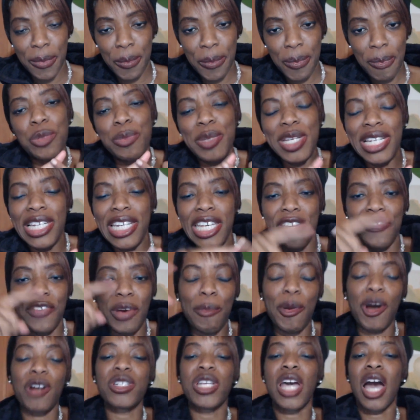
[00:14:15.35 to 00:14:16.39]
what you
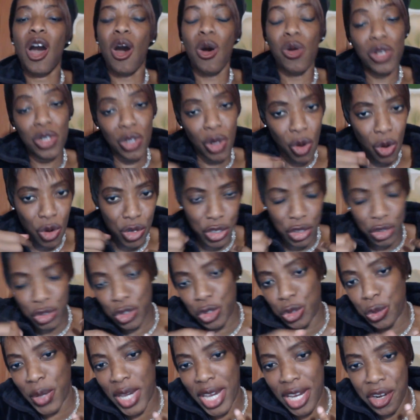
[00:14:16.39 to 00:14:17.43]
believe about how long you
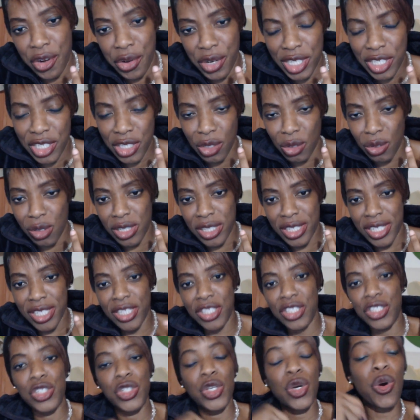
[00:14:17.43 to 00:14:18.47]
should wear
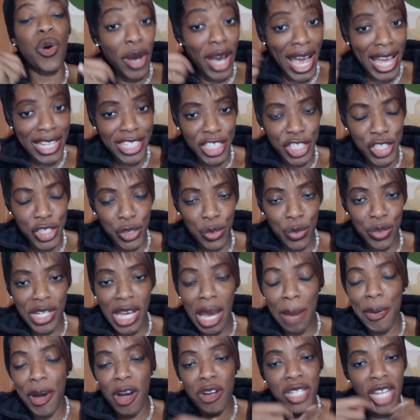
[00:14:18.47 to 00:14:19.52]
crystals, your
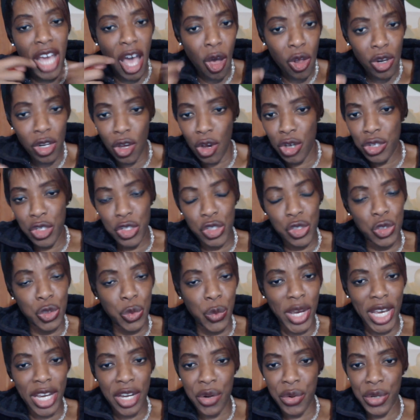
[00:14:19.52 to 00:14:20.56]
attitude about how long you
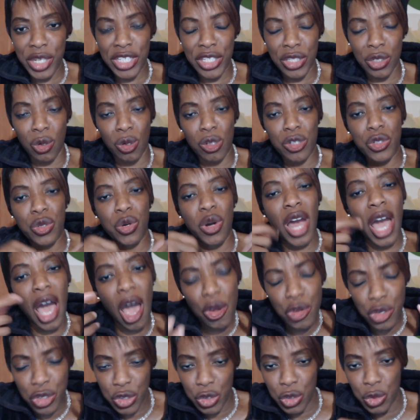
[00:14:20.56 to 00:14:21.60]
should wear crystals or
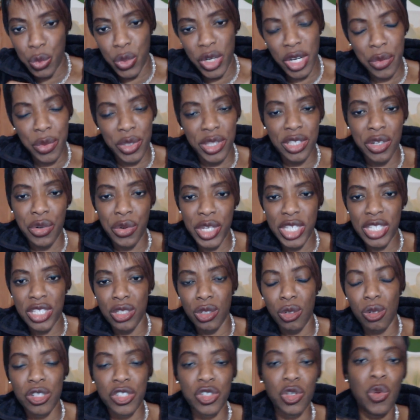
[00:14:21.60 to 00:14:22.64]
how you should work with
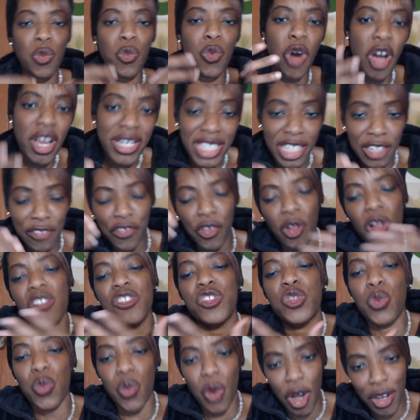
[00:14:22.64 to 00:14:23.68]
crystals or what
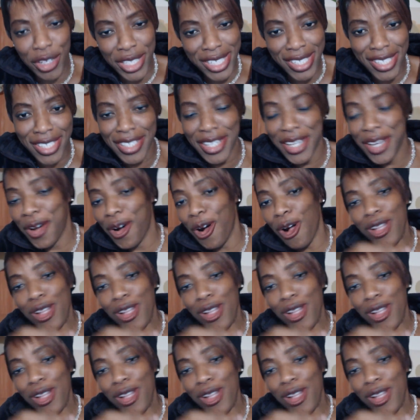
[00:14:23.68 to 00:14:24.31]
involves what